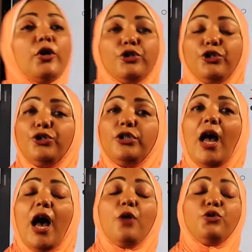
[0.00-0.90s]
understood
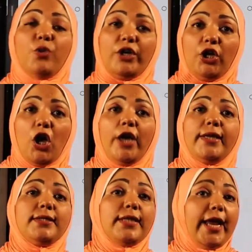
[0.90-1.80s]
how to
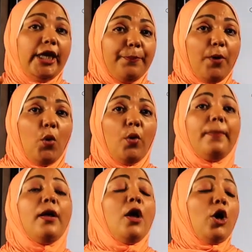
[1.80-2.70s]
analyze any
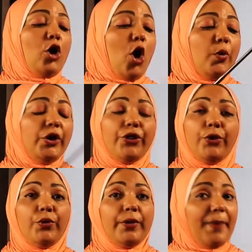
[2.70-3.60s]
poem, going
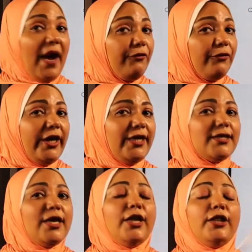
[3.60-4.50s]
through the
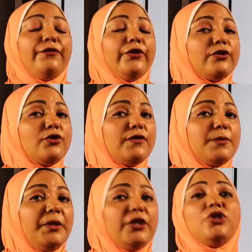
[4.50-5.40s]
paraphrase, the figures of
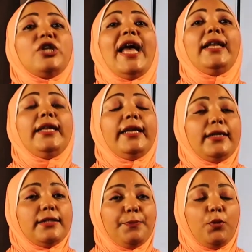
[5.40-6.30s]
speech, and
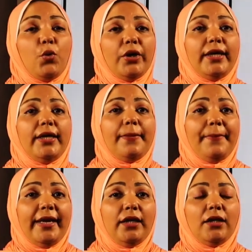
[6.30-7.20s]
exploring the
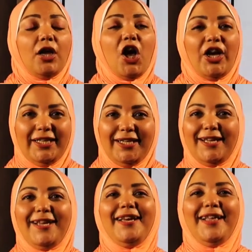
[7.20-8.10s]
main
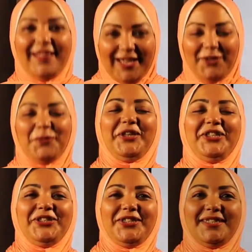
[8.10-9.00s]
idea. Thank you, my
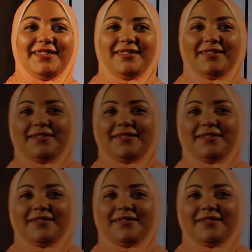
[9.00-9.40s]
dears.